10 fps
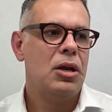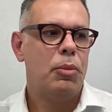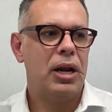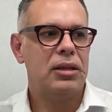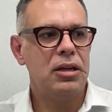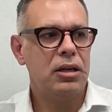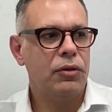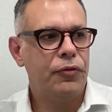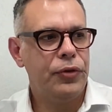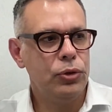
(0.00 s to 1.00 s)
But I think in
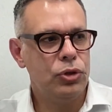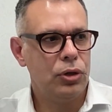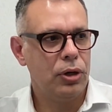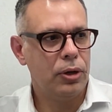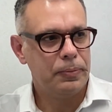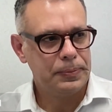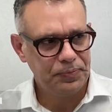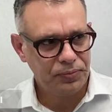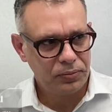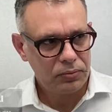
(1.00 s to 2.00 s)
the future,
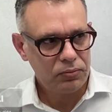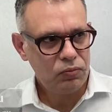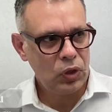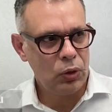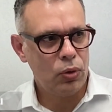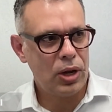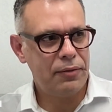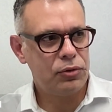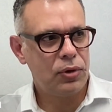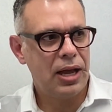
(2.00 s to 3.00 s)
we'll
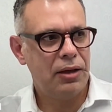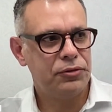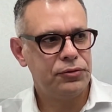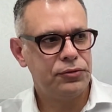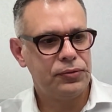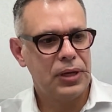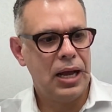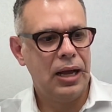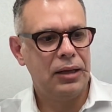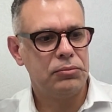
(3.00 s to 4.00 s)
have to have
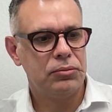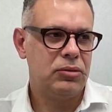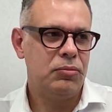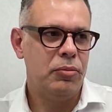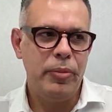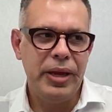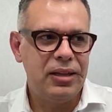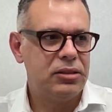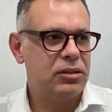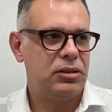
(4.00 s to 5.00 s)

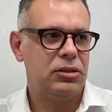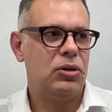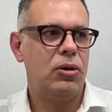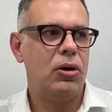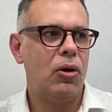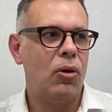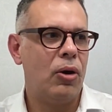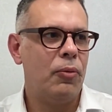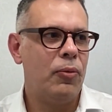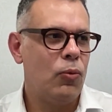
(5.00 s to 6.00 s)
mix
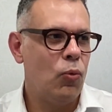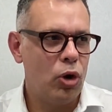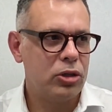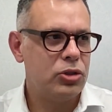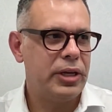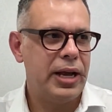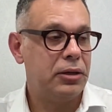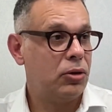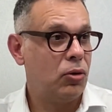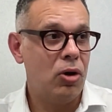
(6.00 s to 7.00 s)
or work
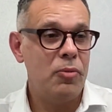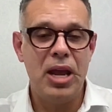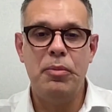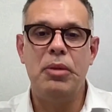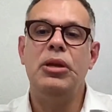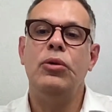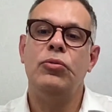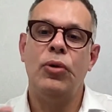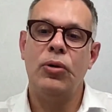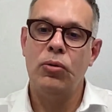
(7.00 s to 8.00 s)
together, or maybe be
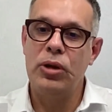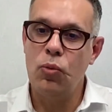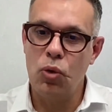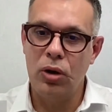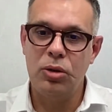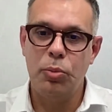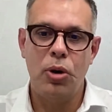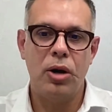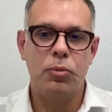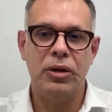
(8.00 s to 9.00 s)
only one
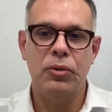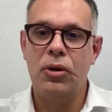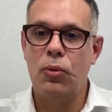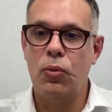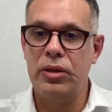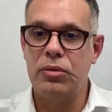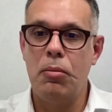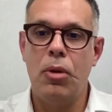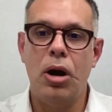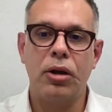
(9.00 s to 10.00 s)
department with
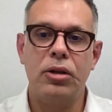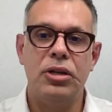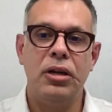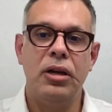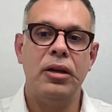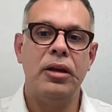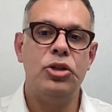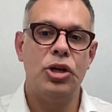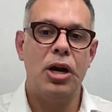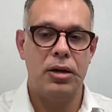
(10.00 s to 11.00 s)
marketing and
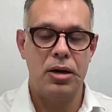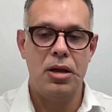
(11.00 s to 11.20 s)
HR,